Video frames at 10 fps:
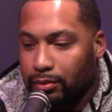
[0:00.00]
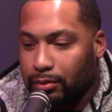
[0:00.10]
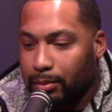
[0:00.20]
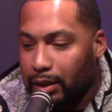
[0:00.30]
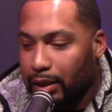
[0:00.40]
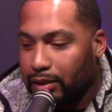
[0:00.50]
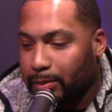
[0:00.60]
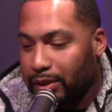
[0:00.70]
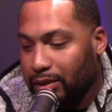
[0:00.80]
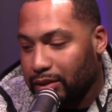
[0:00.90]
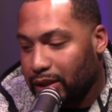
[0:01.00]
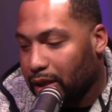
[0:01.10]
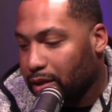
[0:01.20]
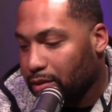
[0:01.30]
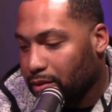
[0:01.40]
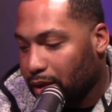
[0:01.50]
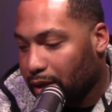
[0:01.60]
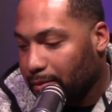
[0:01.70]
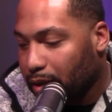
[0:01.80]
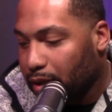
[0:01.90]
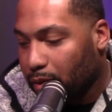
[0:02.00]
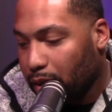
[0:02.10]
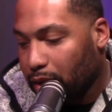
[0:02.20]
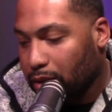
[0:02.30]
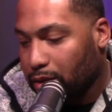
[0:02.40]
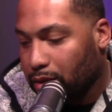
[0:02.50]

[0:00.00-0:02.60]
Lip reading: my next piece of change, like, money wise.